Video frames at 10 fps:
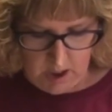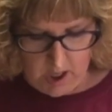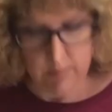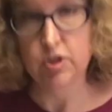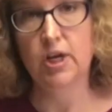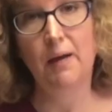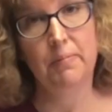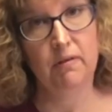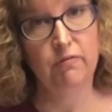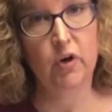I was
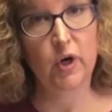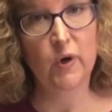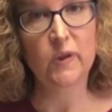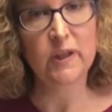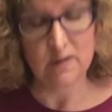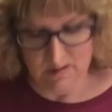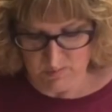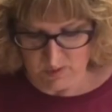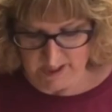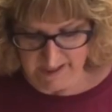shopping very early
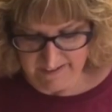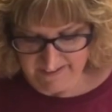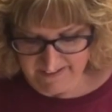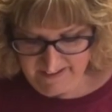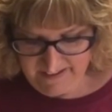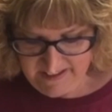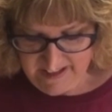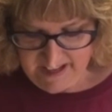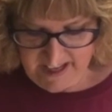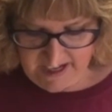this morning,
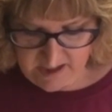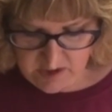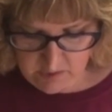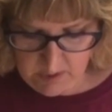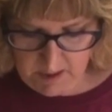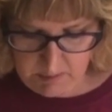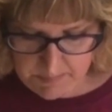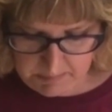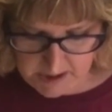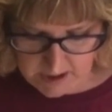and I knew I would be
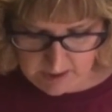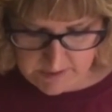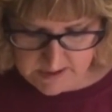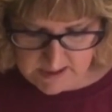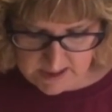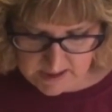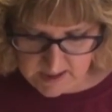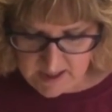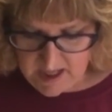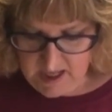able to get all this done,
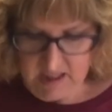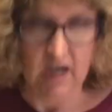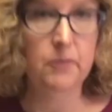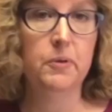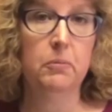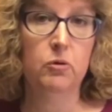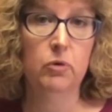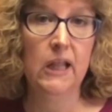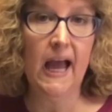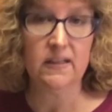and then I'd be able to
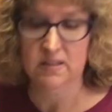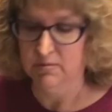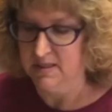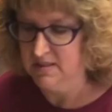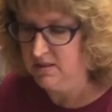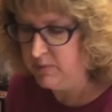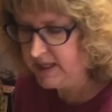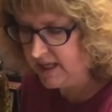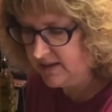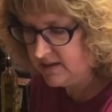relax the rest of the
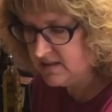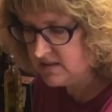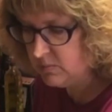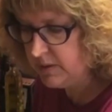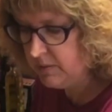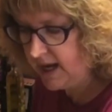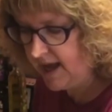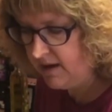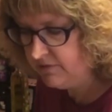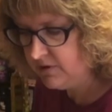weekend because we would
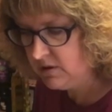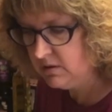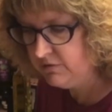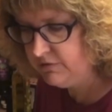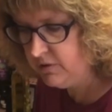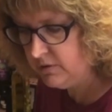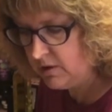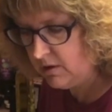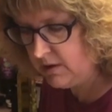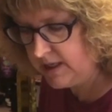have food
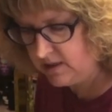already